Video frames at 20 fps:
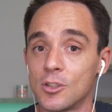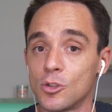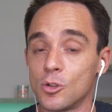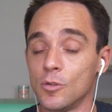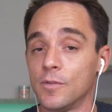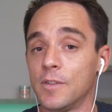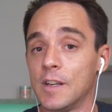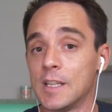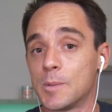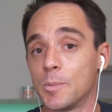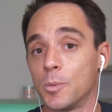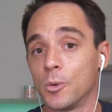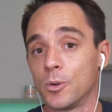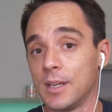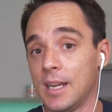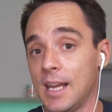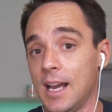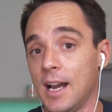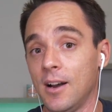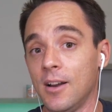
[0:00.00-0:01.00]
to Facebook
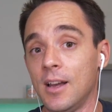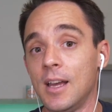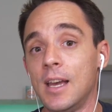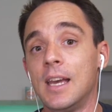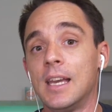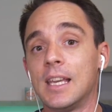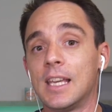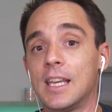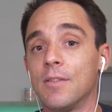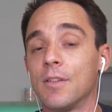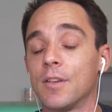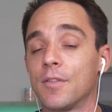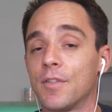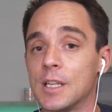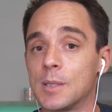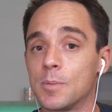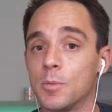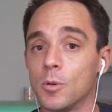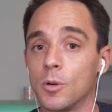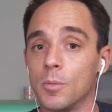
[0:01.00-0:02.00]
now, giving
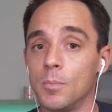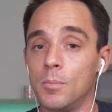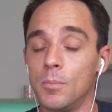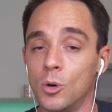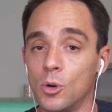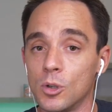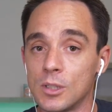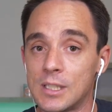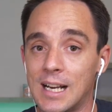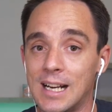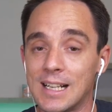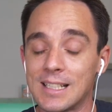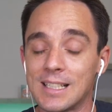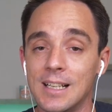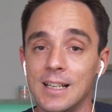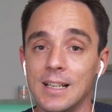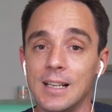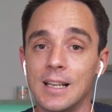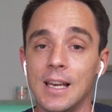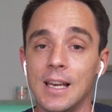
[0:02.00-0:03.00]
Facebook more data,